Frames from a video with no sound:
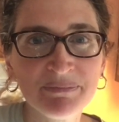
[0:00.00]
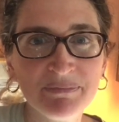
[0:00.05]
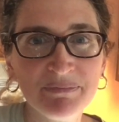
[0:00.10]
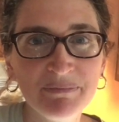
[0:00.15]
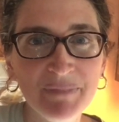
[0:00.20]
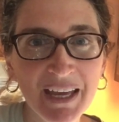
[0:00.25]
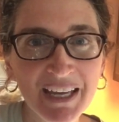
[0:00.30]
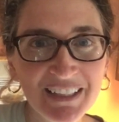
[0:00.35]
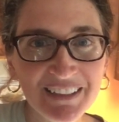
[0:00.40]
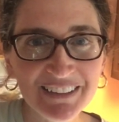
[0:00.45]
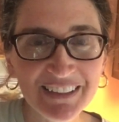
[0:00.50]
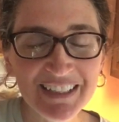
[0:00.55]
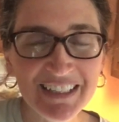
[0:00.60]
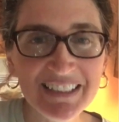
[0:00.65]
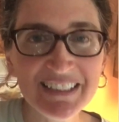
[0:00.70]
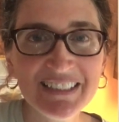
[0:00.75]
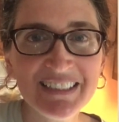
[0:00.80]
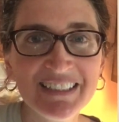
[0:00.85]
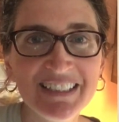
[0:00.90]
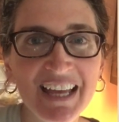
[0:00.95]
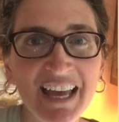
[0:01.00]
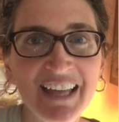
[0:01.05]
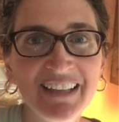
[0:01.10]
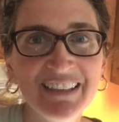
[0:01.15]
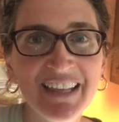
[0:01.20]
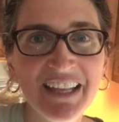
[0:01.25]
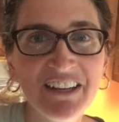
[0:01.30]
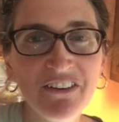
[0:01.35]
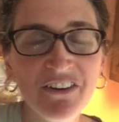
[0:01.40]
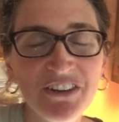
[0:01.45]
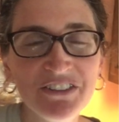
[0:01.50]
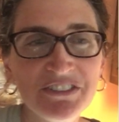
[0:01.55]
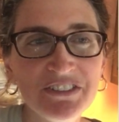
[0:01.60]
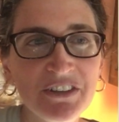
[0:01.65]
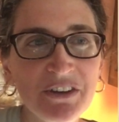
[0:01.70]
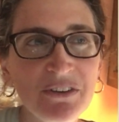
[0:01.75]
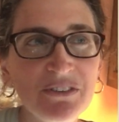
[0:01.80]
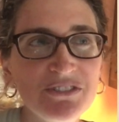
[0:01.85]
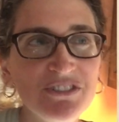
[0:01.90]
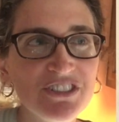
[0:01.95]
make a list and then
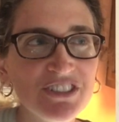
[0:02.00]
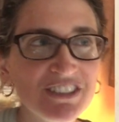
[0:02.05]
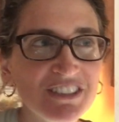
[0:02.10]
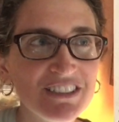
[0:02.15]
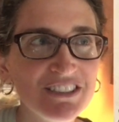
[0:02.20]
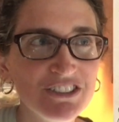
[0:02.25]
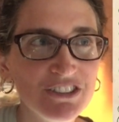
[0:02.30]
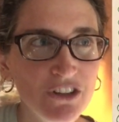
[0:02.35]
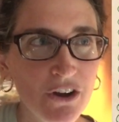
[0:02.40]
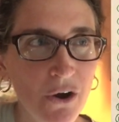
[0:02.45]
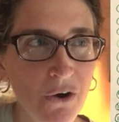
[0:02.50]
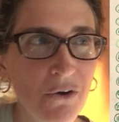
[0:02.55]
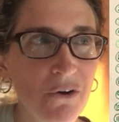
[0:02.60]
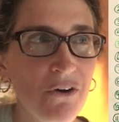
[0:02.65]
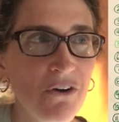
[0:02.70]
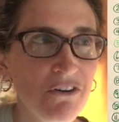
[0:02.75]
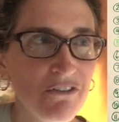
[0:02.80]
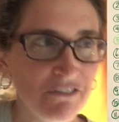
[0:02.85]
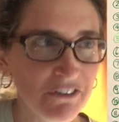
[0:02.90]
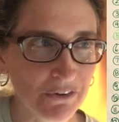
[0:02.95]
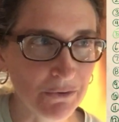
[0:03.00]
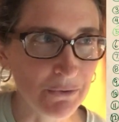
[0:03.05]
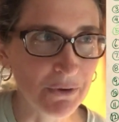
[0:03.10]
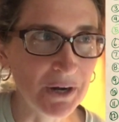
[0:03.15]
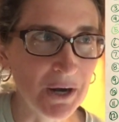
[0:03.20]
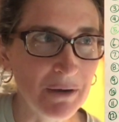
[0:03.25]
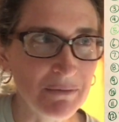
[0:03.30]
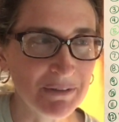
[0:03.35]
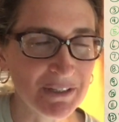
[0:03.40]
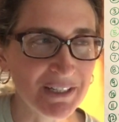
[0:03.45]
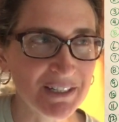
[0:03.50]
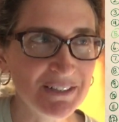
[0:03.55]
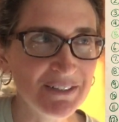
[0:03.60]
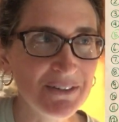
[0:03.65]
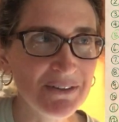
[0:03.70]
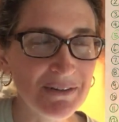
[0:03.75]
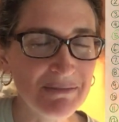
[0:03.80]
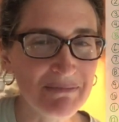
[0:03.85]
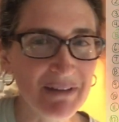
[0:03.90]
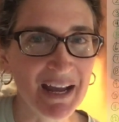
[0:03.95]
also just go over what I'm going to
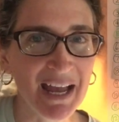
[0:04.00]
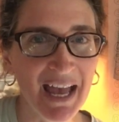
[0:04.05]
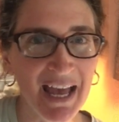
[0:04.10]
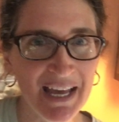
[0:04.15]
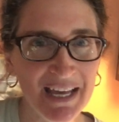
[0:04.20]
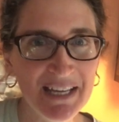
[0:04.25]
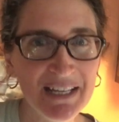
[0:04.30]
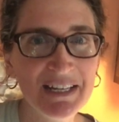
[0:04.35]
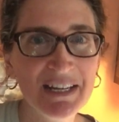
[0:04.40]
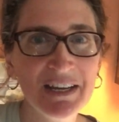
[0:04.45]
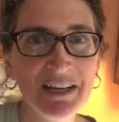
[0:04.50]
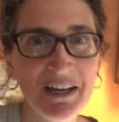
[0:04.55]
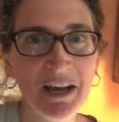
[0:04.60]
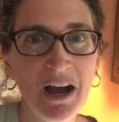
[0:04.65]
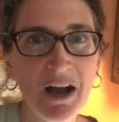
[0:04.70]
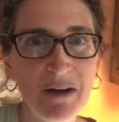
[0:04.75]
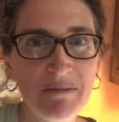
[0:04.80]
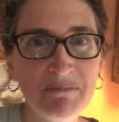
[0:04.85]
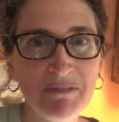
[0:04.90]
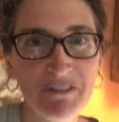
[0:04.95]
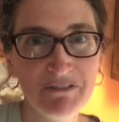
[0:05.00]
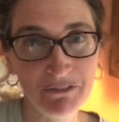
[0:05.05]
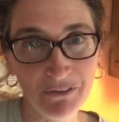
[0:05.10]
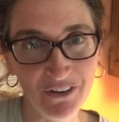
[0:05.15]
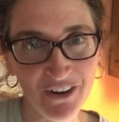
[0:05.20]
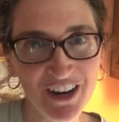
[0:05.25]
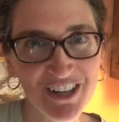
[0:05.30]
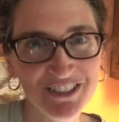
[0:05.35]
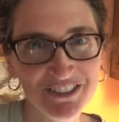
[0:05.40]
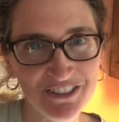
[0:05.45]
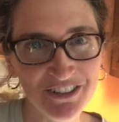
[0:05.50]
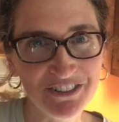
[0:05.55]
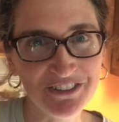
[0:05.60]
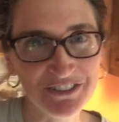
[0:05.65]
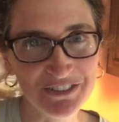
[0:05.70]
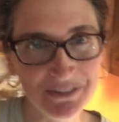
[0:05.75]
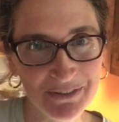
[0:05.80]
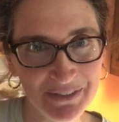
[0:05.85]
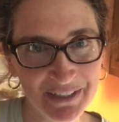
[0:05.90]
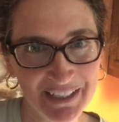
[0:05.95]
do in my head before I start
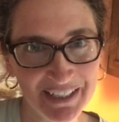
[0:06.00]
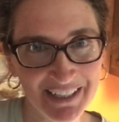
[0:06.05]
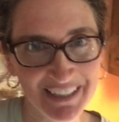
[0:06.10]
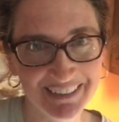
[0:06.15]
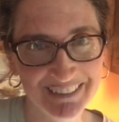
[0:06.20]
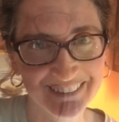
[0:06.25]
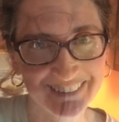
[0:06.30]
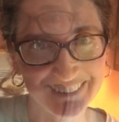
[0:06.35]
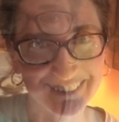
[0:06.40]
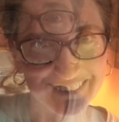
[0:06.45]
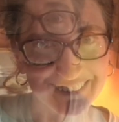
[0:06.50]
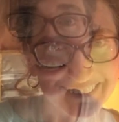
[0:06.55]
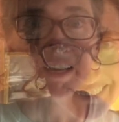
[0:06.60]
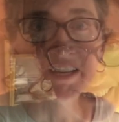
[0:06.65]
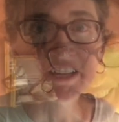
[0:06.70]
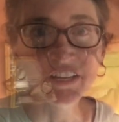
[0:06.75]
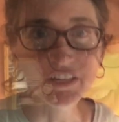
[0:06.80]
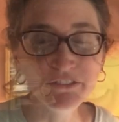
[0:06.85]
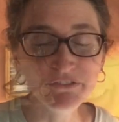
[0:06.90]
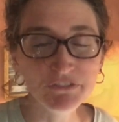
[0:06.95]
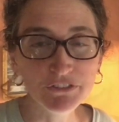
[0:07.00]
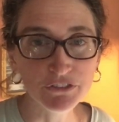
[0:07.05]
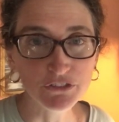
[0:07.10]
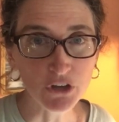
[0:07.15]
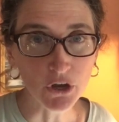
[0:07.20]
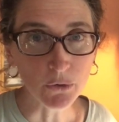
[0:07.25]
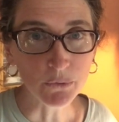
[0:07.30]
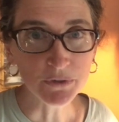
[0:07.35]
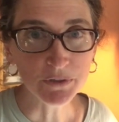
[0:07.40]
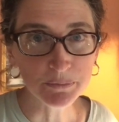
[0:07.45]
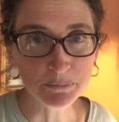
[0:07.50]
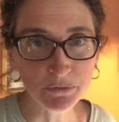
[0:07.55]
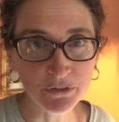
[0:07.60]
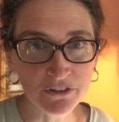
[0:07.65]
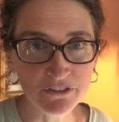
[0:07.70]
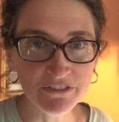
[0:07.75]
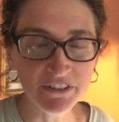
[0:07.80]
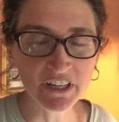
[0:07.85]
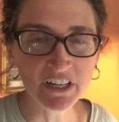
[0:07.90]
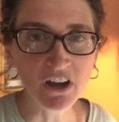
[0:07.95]
doing it. If your dough is
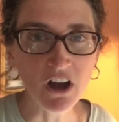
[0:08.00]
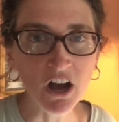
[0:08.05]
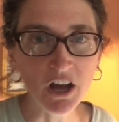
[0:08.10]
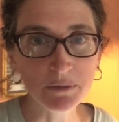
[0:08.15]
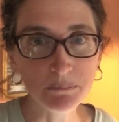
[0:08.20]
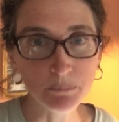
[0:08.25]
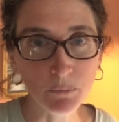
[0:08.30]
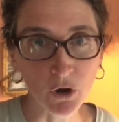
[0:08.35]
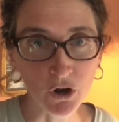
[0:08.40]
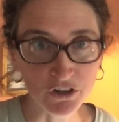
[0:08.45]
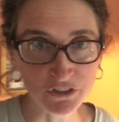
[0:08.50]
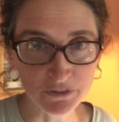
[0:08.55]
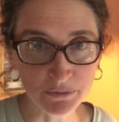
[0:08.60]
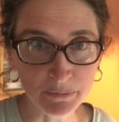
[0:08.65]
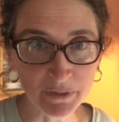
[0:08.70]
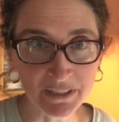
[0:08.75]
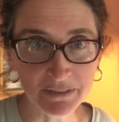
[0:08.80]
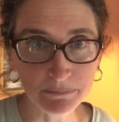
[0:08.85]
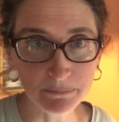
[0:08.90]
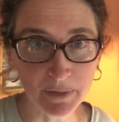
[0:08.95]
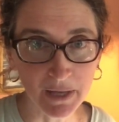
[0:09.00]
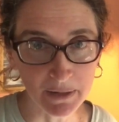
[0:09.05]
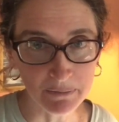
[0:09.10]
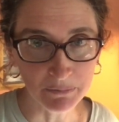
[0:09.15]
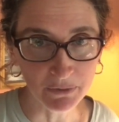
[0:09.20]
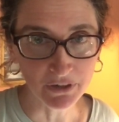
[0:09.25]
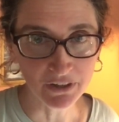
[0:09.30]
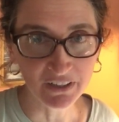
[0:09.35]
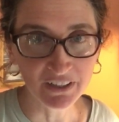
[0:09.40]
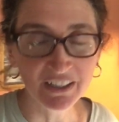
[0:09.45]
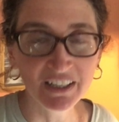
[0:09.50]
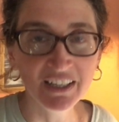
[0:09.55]
proofing on parchment paper,